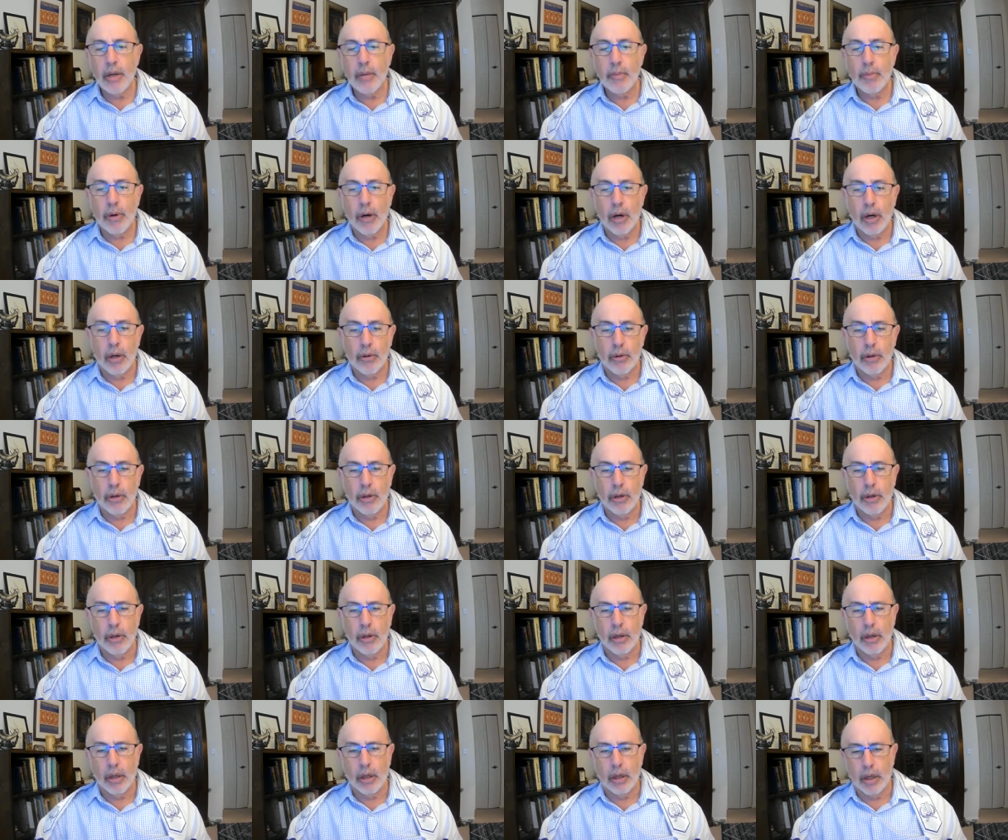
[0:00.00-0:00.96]

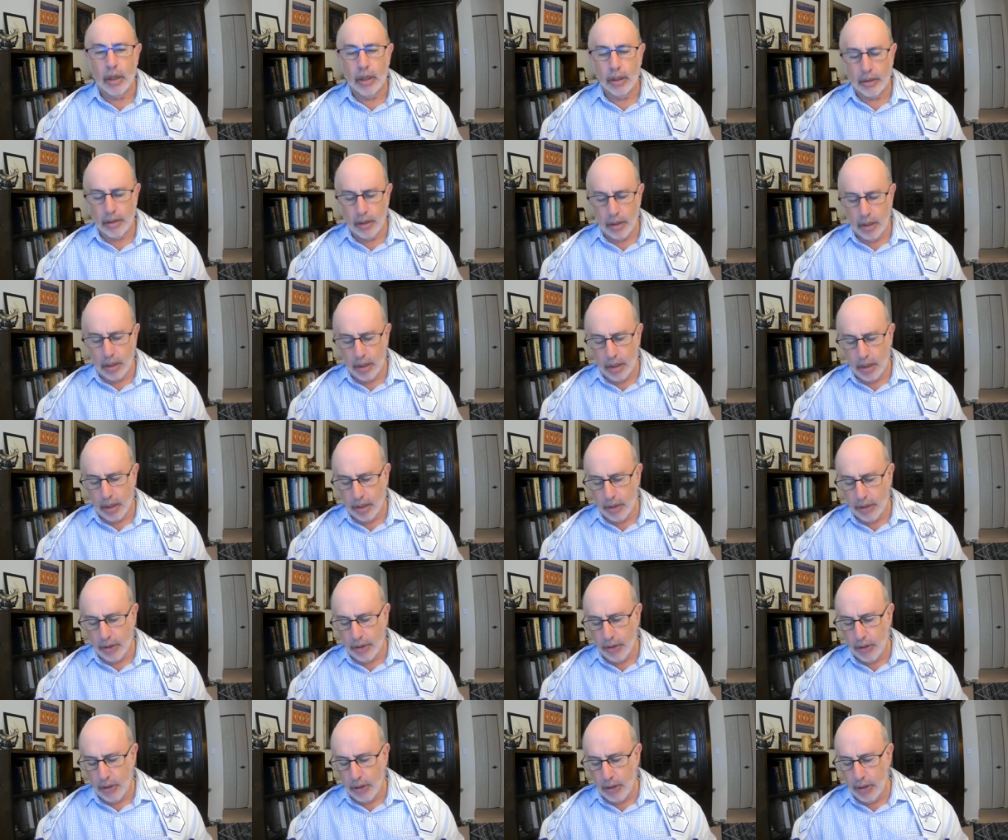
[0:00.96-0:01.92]
Baruch atah
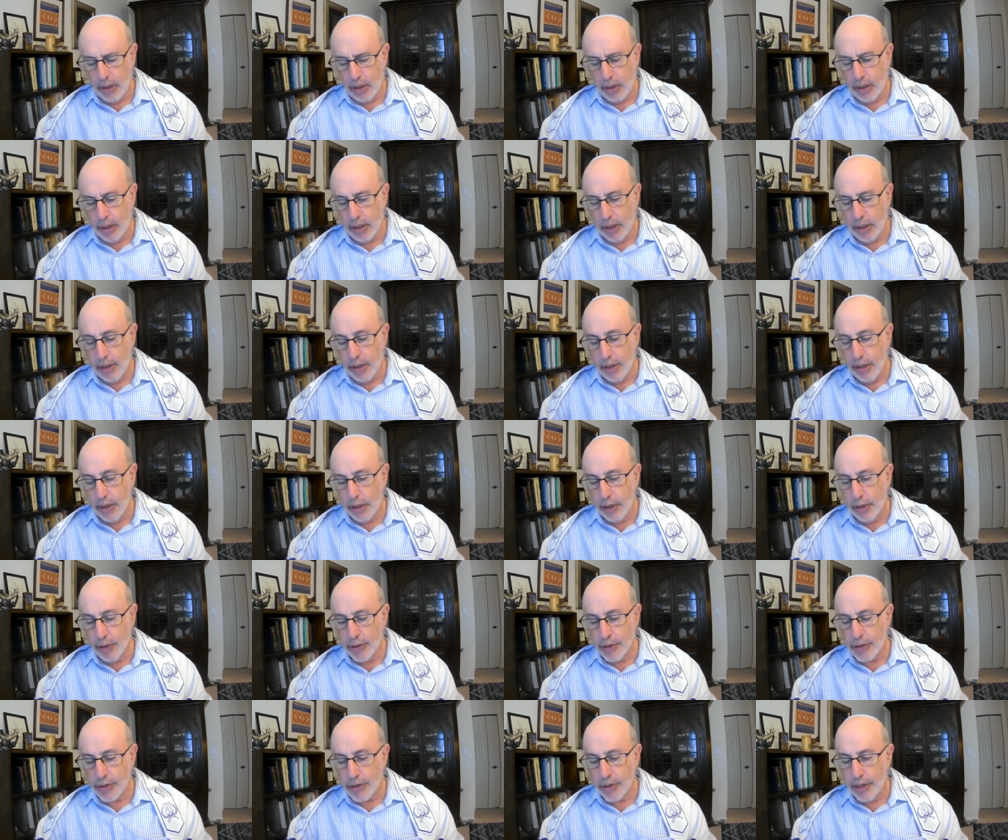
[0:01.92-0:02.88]
Adonai
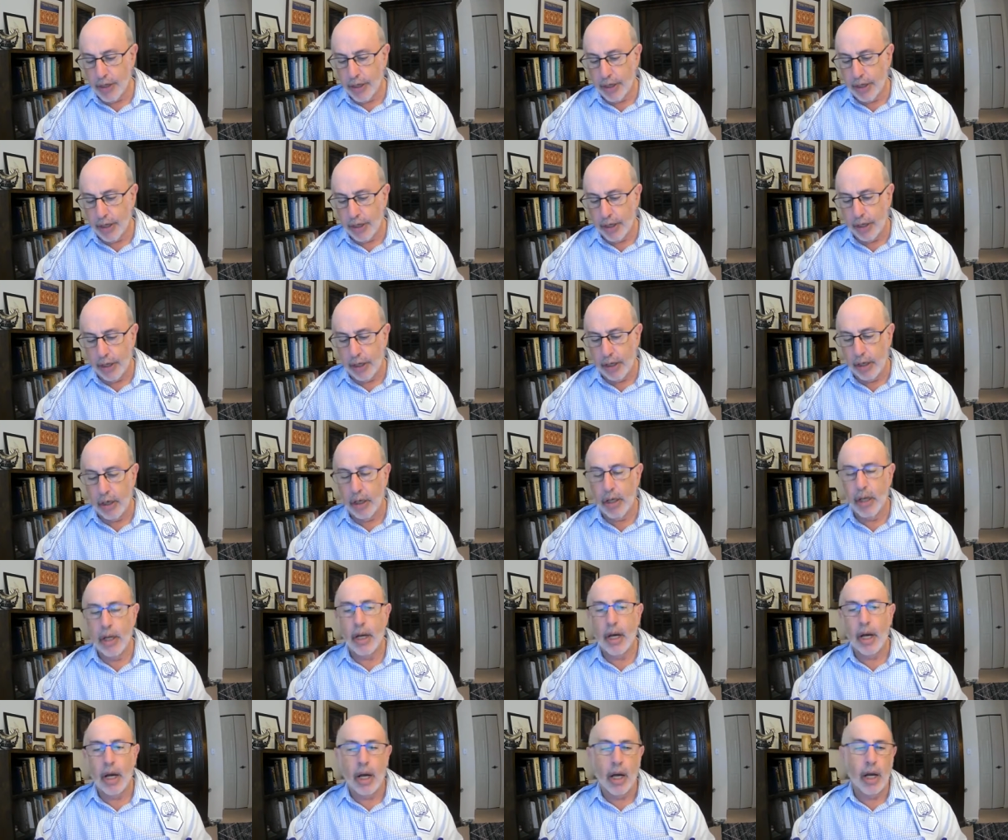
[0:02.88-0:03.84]
yotzer
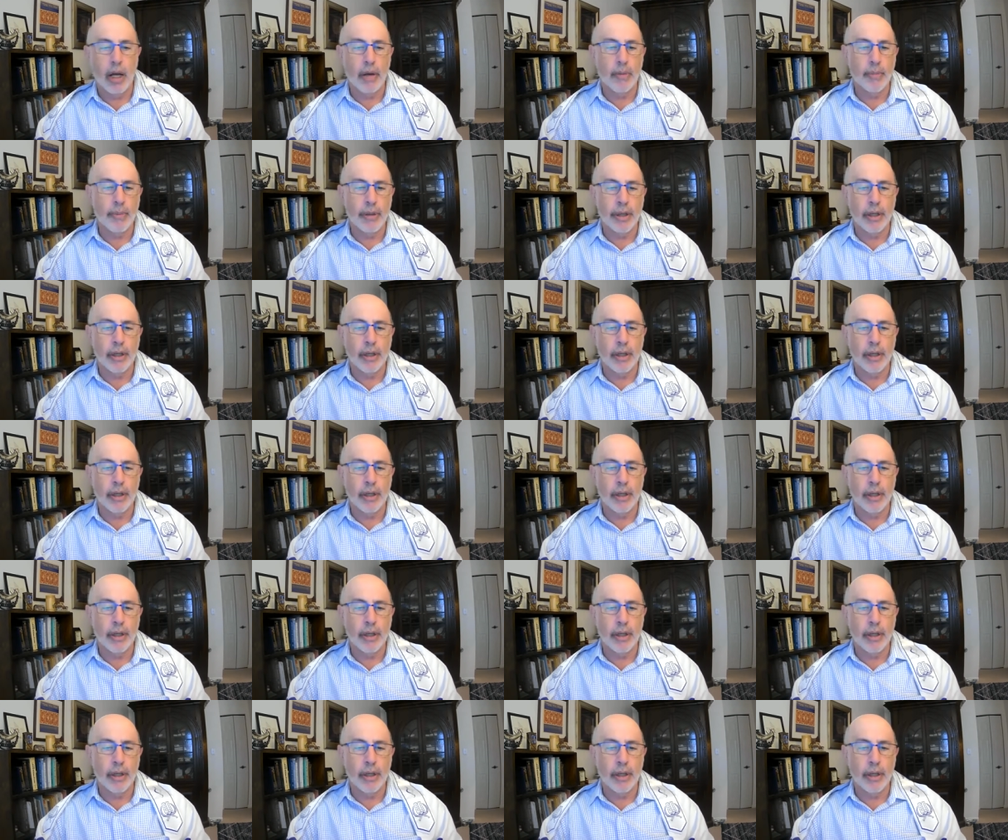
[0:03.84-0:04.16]
ha